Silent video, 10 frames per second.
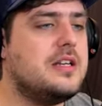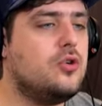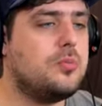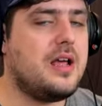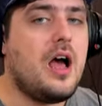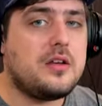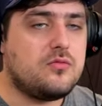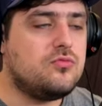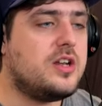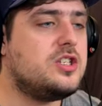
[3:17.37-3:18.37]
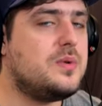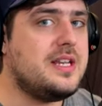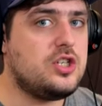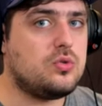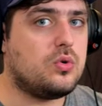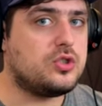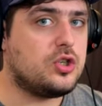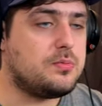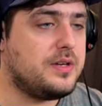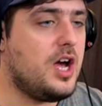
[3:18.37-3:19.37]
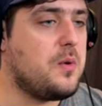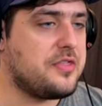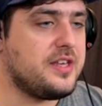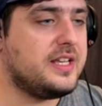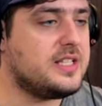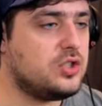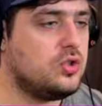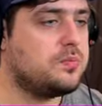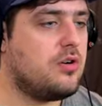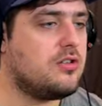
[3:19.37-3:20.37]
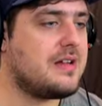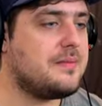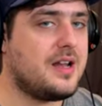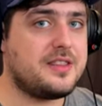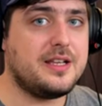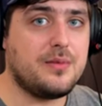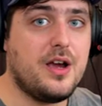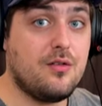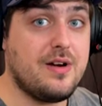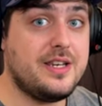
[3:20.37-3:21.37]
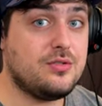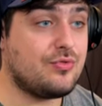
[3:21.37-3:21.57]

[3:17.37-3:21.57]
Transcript: and normally I'd run into an issue or two. But no, I think it's all programmed, and I think we are ready to